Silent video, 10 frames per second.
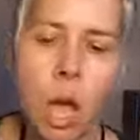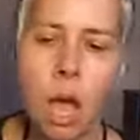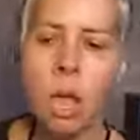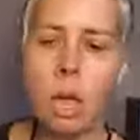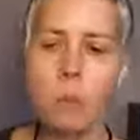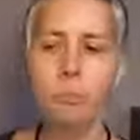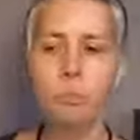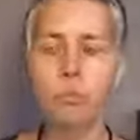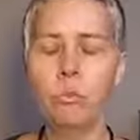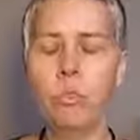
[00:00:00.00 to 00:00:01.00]
um,
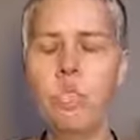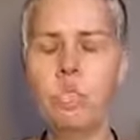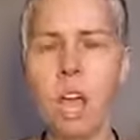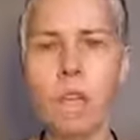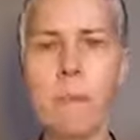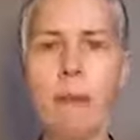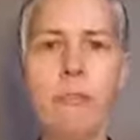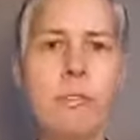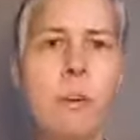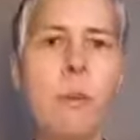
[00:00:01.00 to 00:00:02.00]
just talk
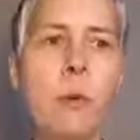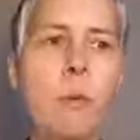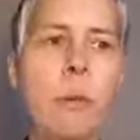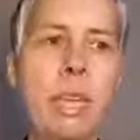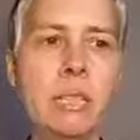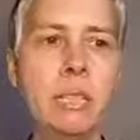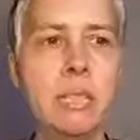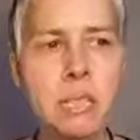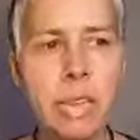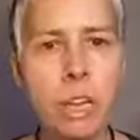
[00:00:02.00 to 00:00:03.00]
about for a moment because
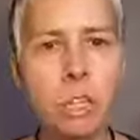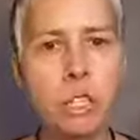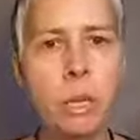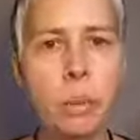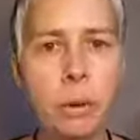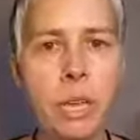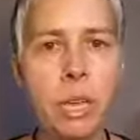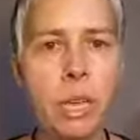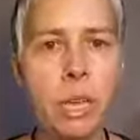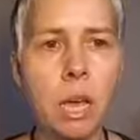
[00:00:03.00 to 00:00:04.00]
this is actually a
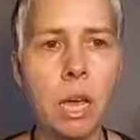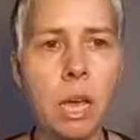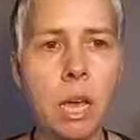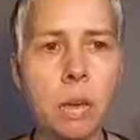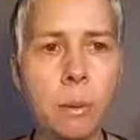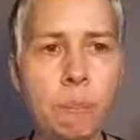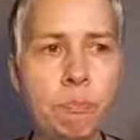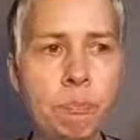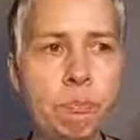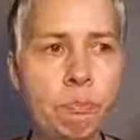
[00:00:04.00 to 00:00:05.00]
pretty
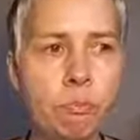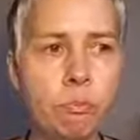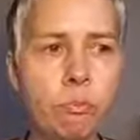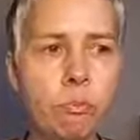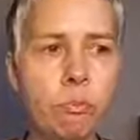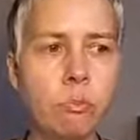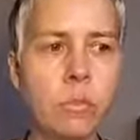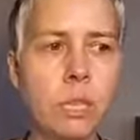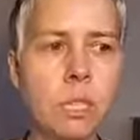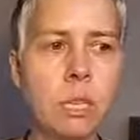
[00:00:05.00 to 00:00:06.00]
um,
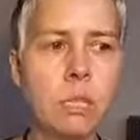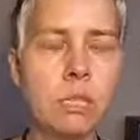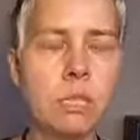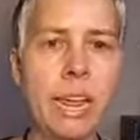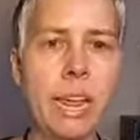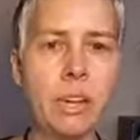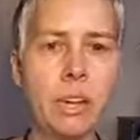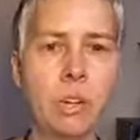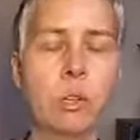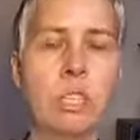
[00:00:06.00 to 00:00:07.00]

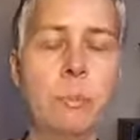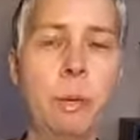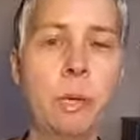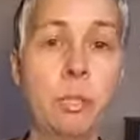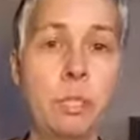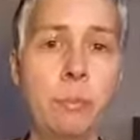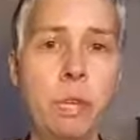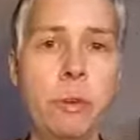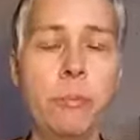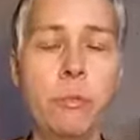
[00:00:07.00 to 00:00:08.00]
standard or typical
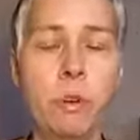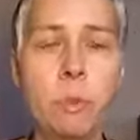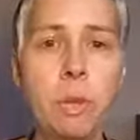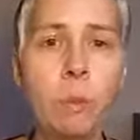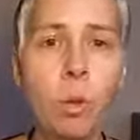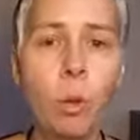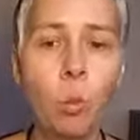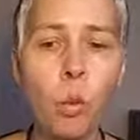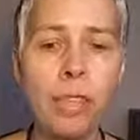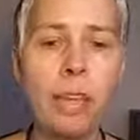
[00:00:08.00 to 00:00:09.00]
symptom for people
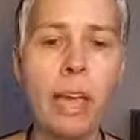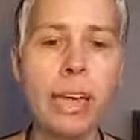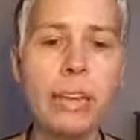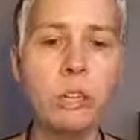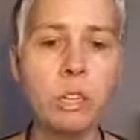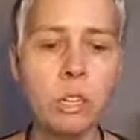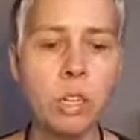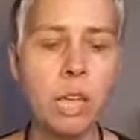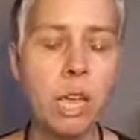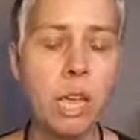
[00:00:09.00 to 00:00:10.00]
with hiatal
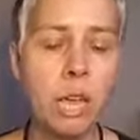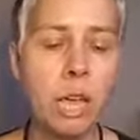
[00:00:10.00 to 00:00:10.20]
hernia.